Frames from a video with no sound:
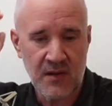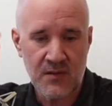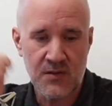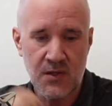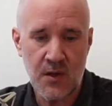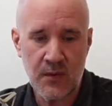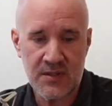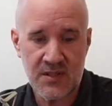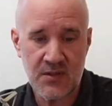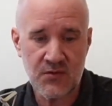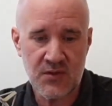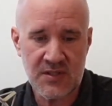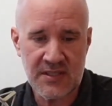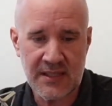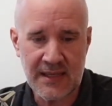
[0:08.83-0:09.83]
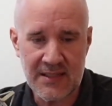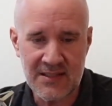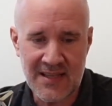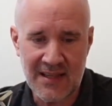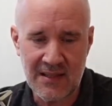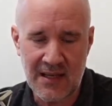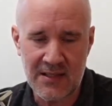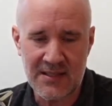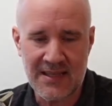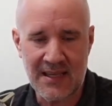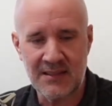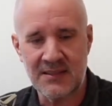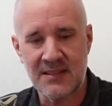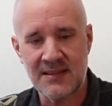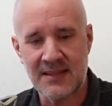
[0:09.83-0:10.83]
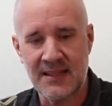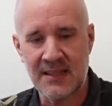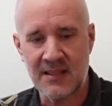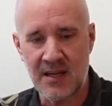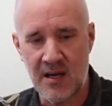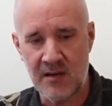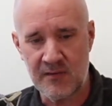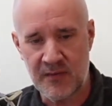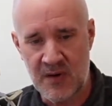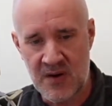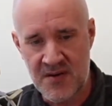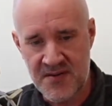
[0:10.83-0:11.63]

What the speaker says: So it's interesting. I tend to think of